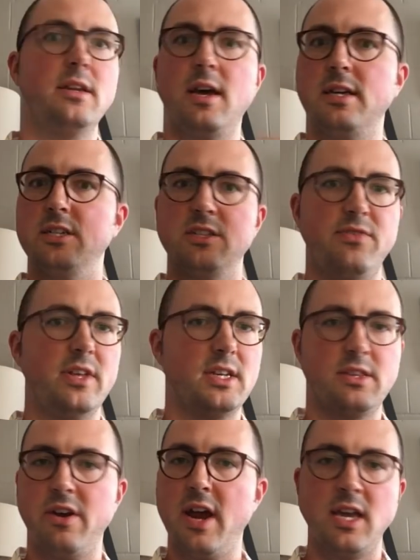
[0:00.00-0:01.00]
And I
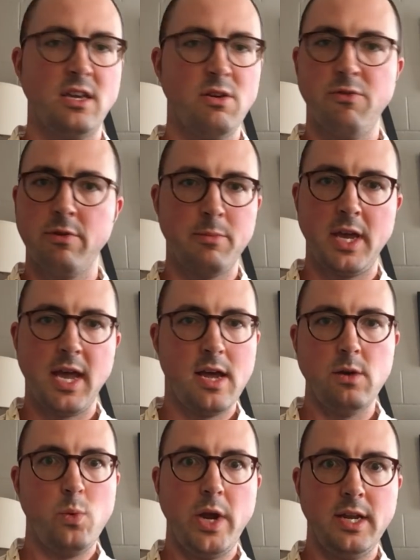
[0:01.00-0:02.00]
just feel like they're hanging over
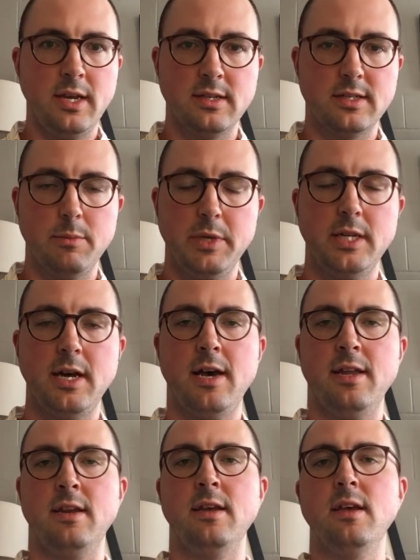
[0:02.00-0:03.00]
my head waiting to
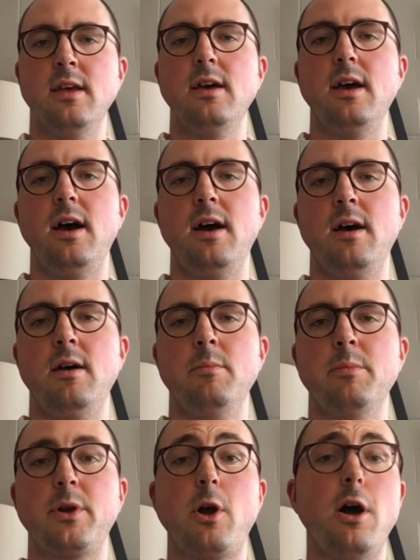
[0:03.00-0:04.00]
be done,
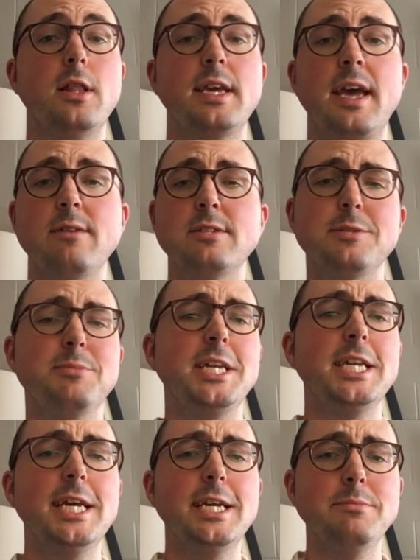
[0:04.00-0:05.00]
calling
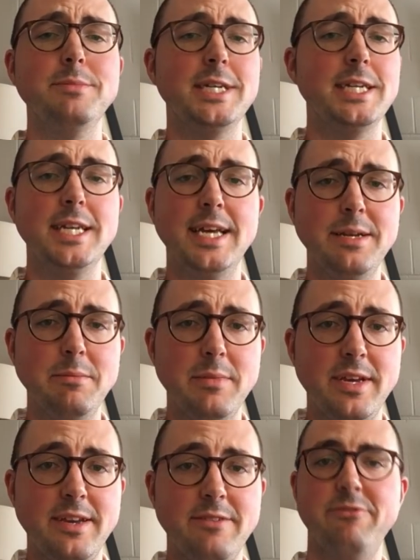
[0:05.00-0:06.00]
out to me,
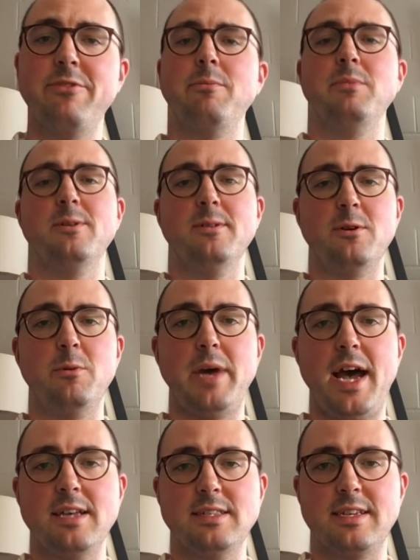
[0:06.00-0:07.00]
knit me from their
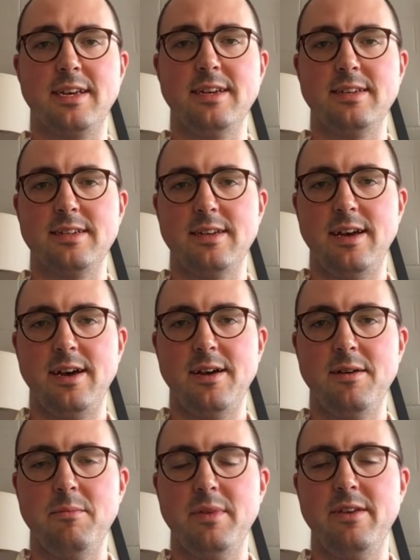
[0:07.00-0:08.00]
little basket
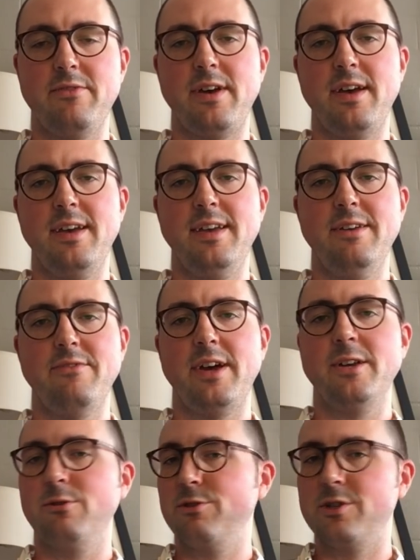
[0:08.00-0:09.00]

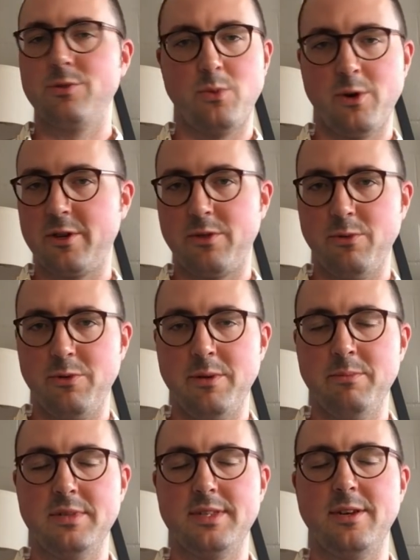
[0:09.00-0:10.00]
if I don't just work
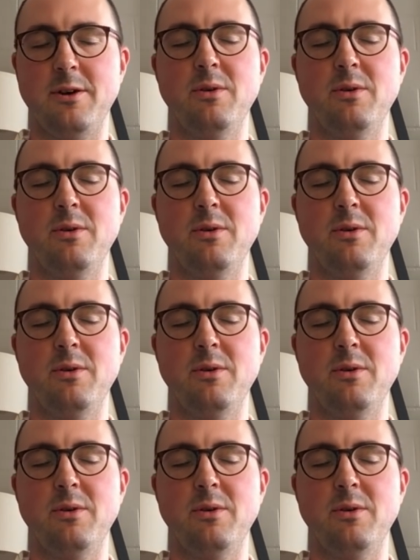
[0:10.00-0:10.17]
through them.